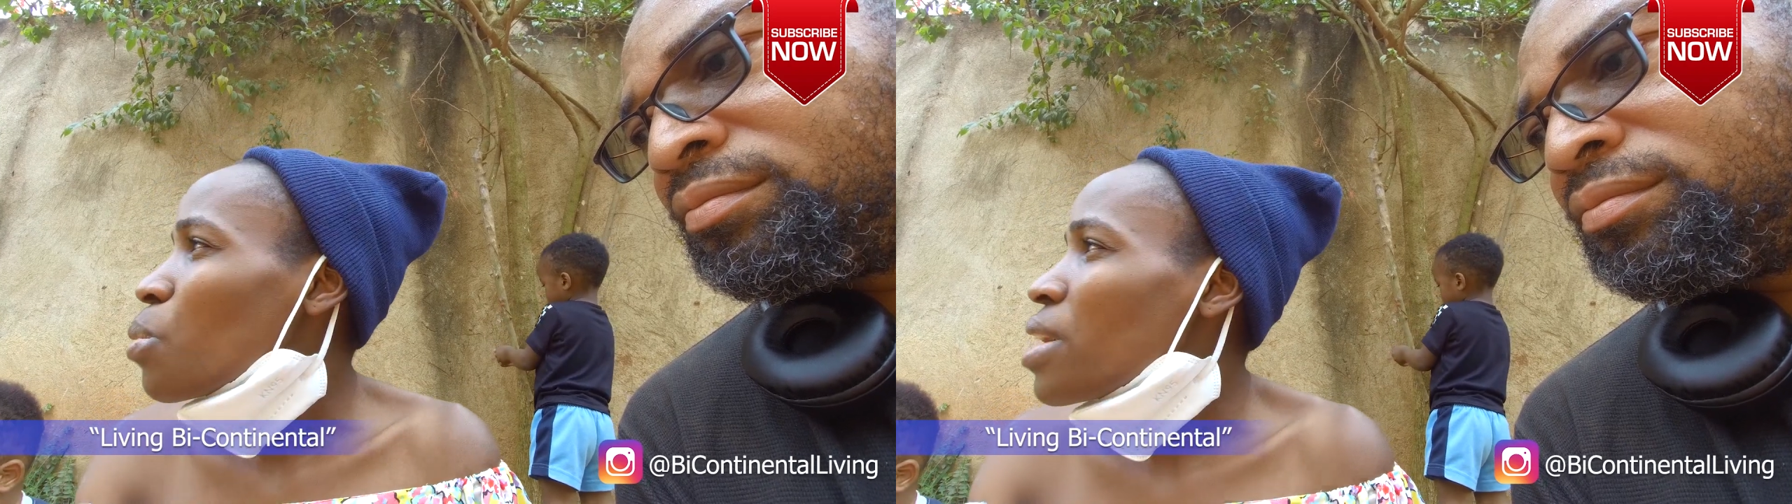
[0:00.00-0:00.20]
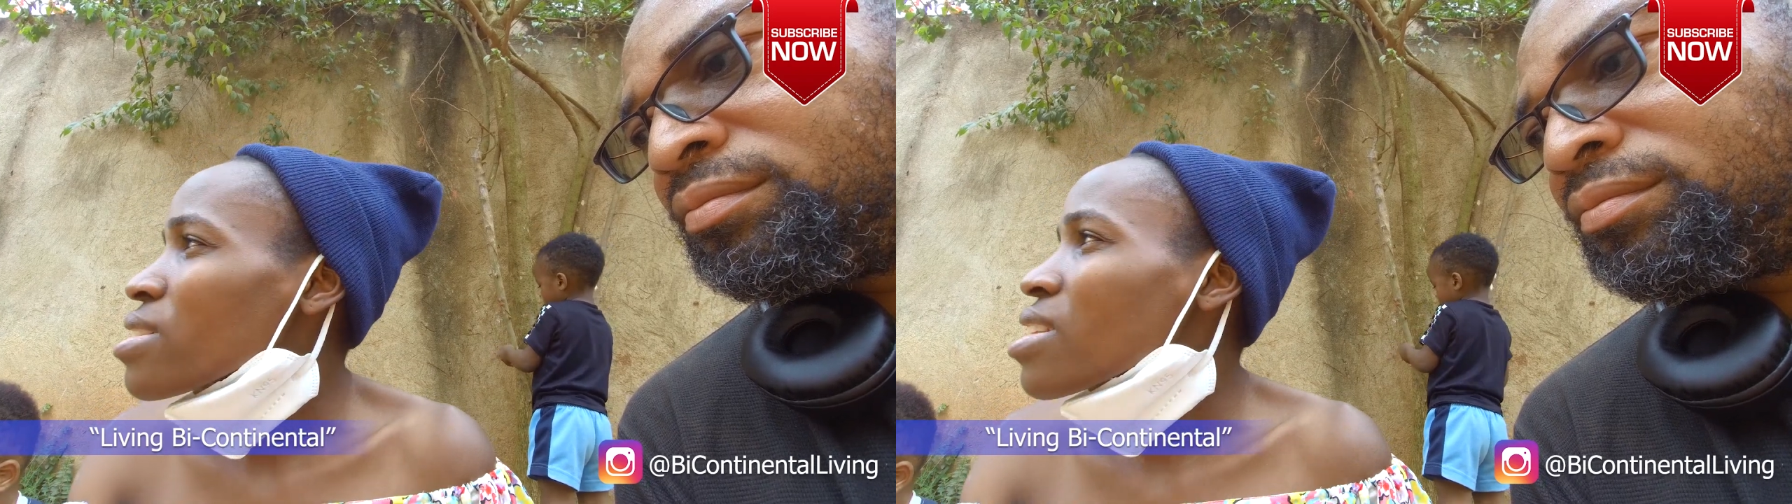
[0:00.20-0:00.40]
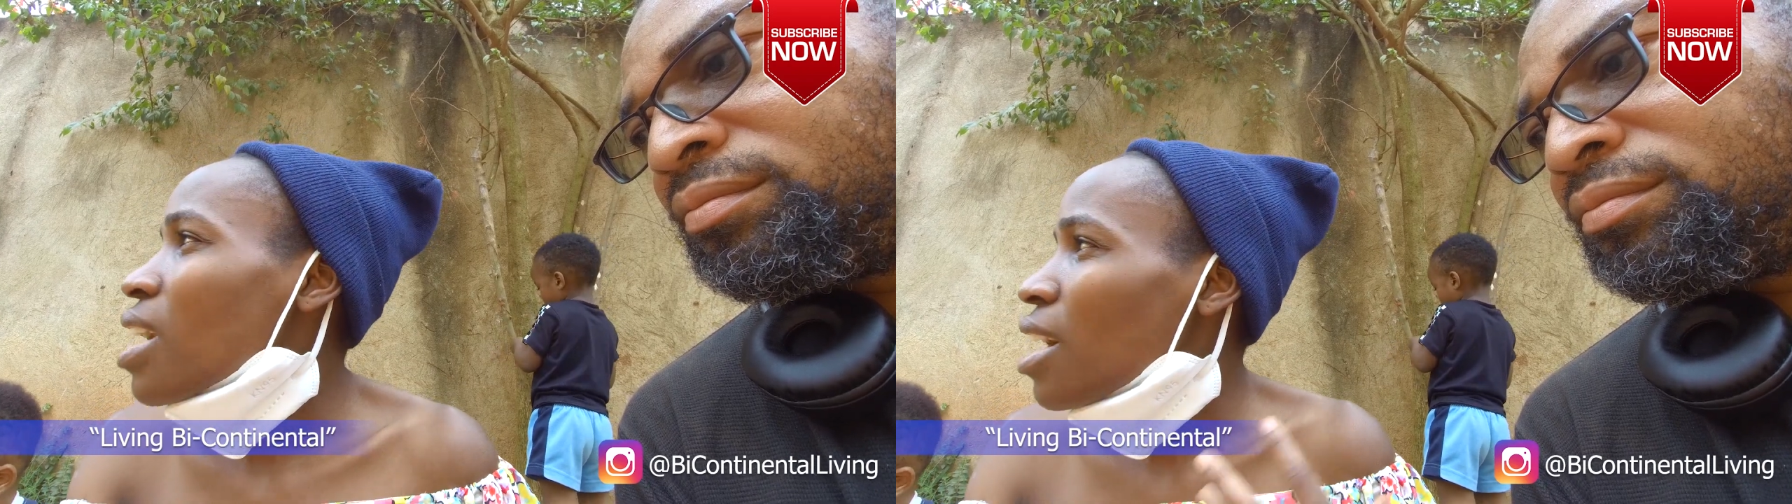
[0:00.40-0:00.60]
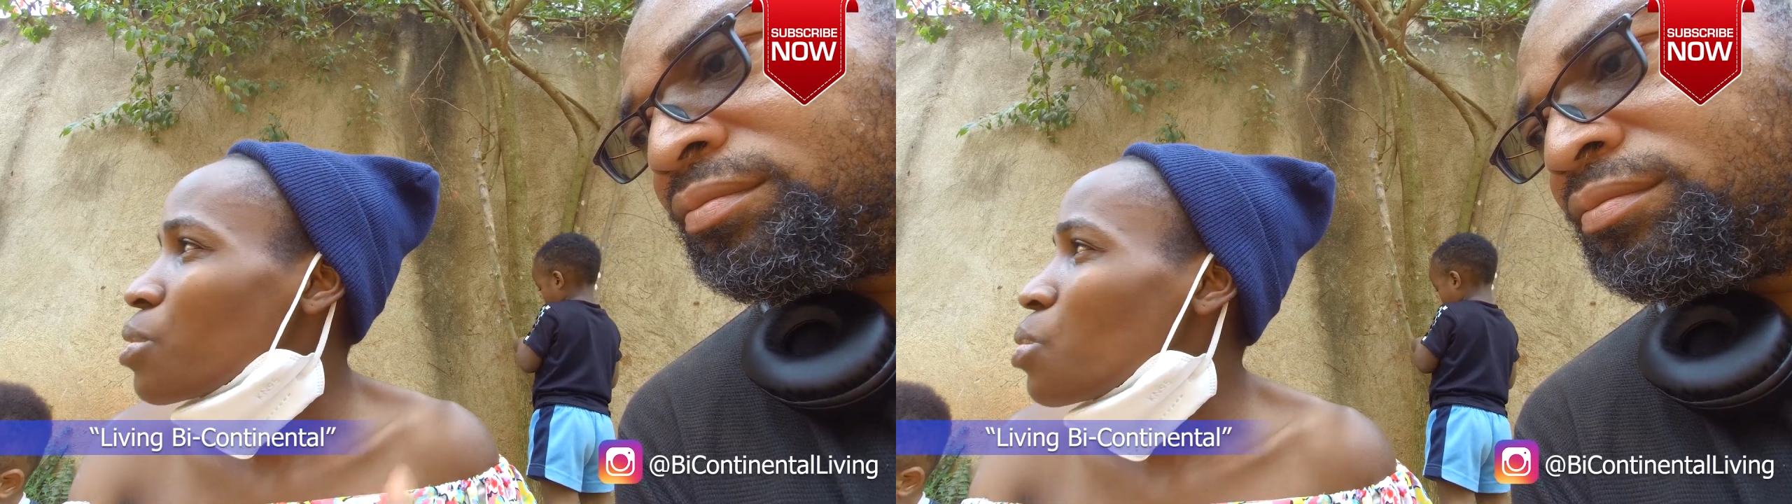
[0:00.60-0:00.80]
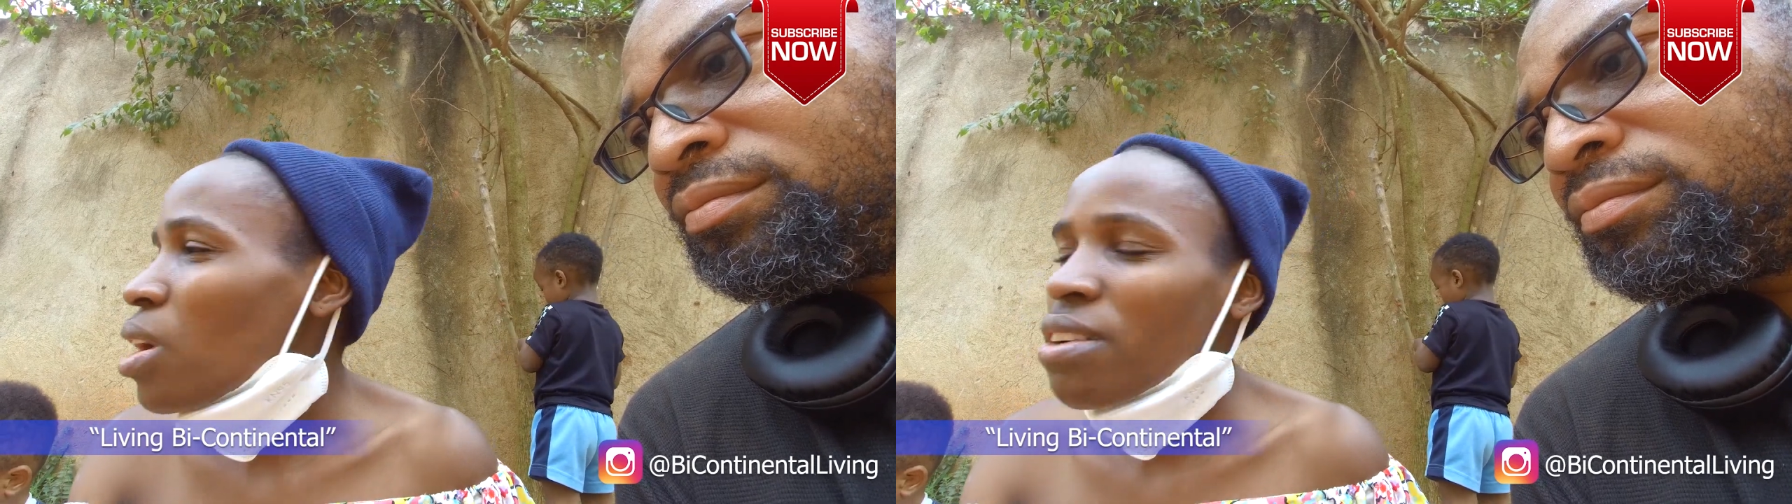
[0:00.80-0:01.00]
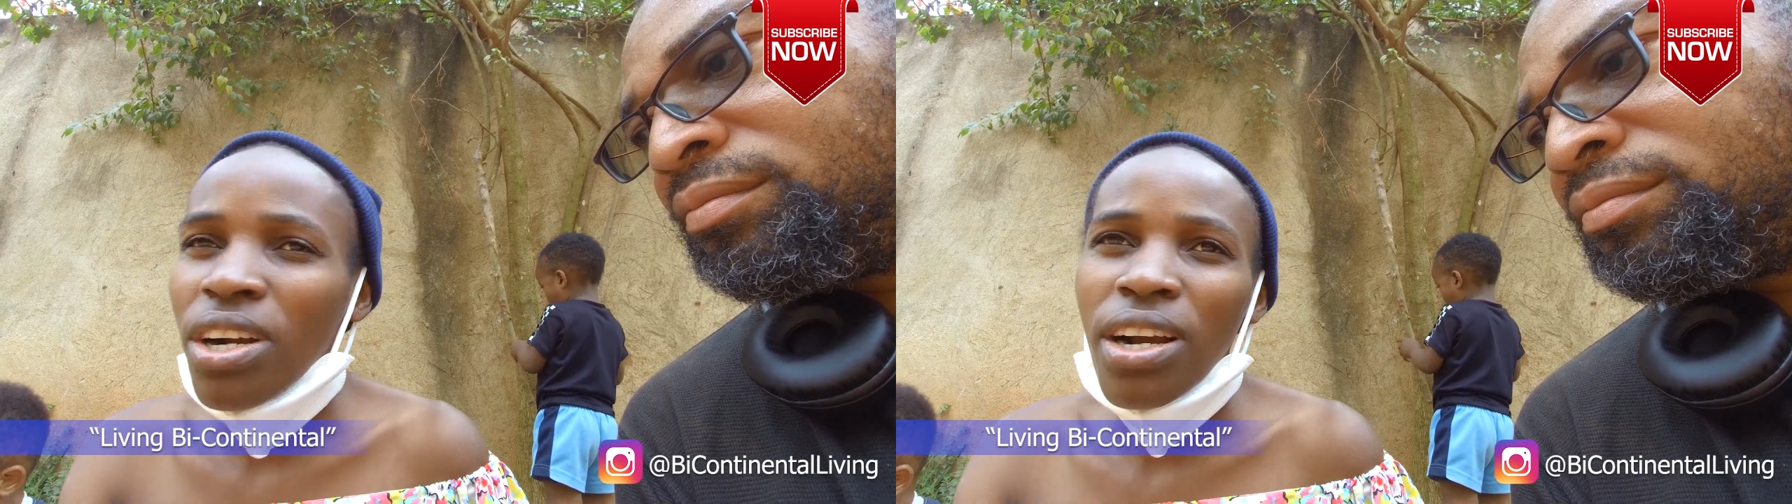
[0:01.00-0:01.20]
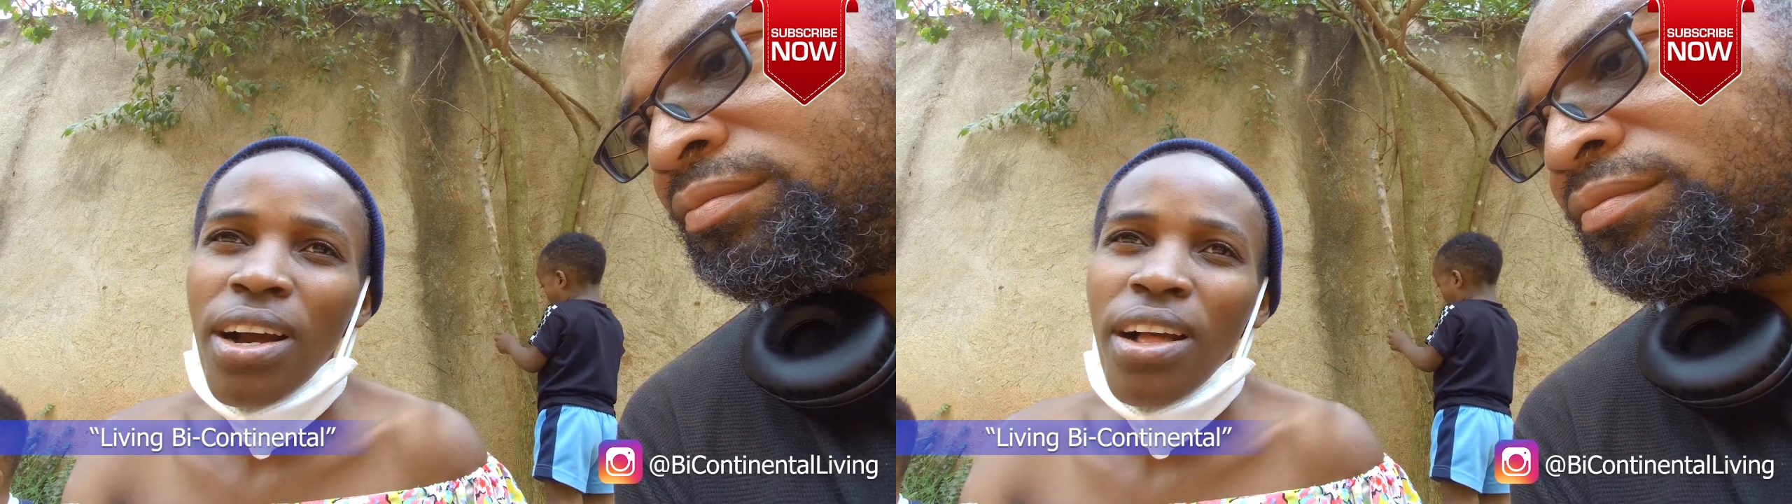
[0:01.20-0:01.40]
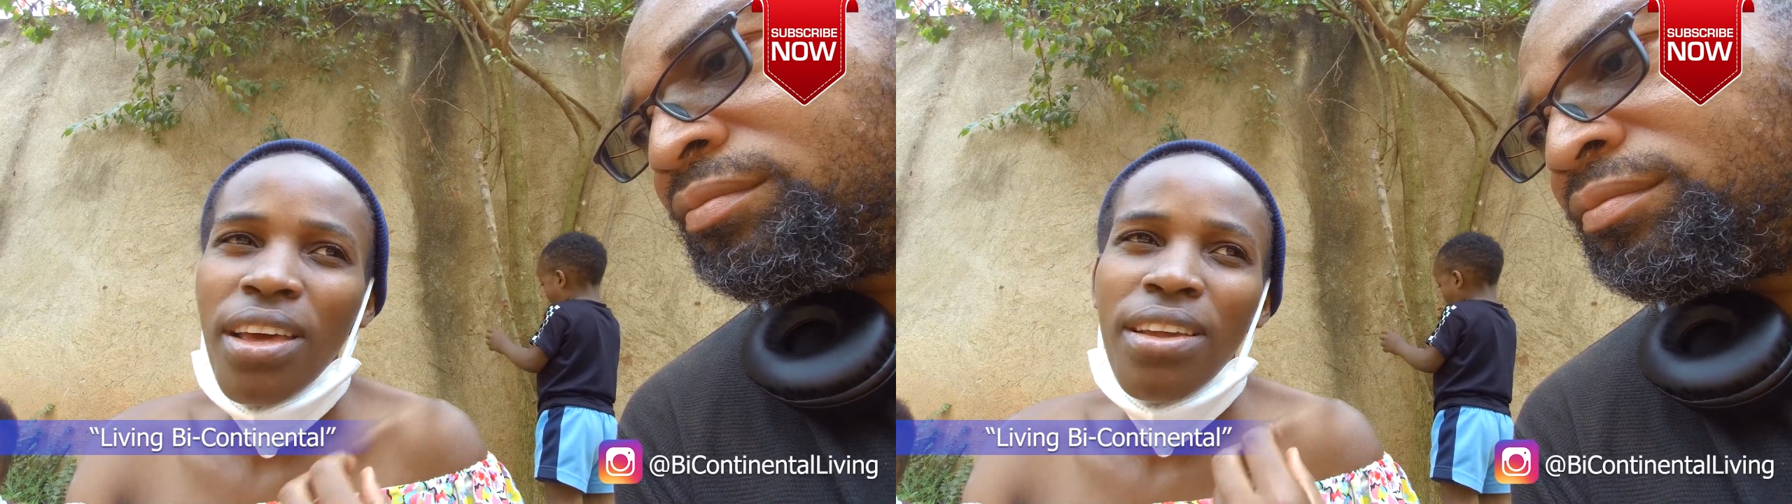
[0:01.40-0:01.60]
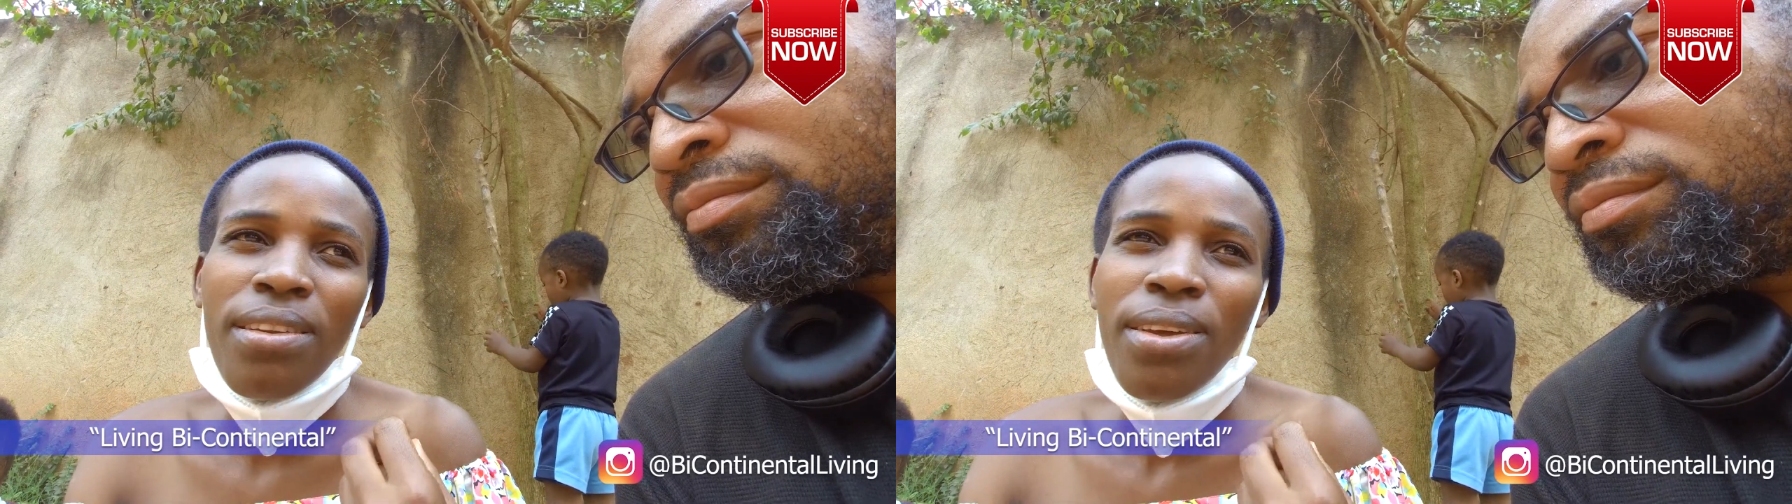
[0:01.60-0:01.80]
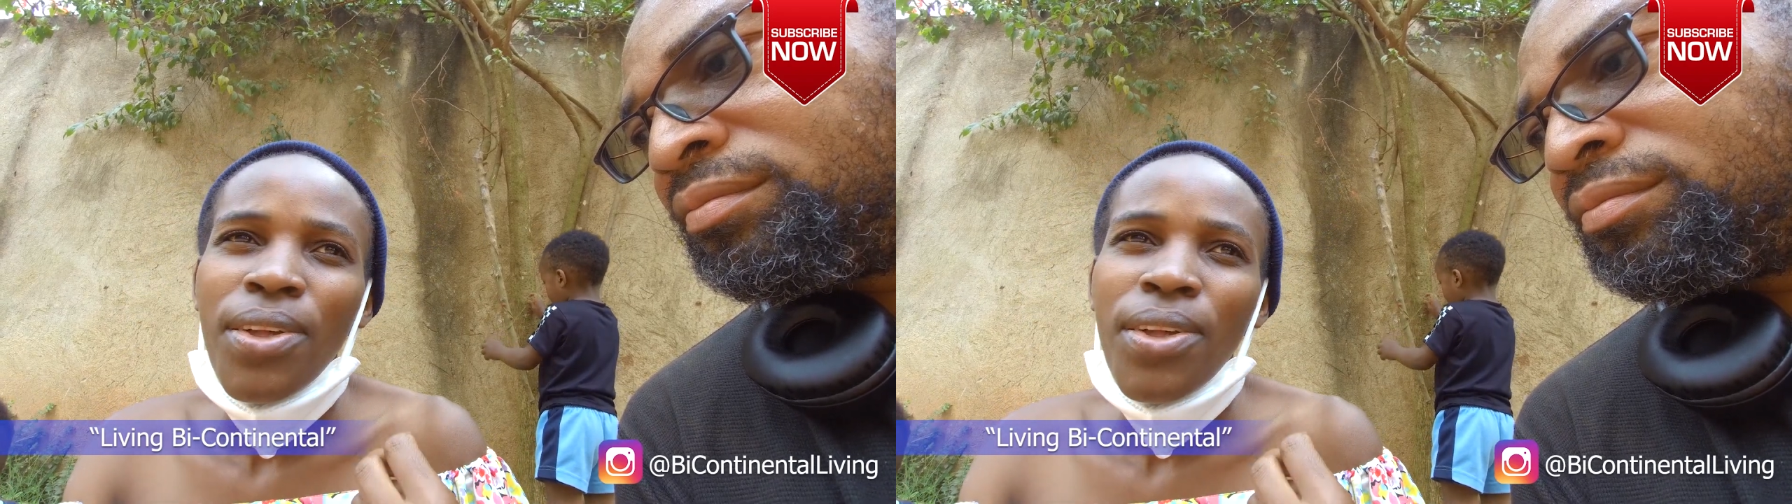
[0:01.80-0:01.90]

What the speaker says: Where is the car? Do you have a car? And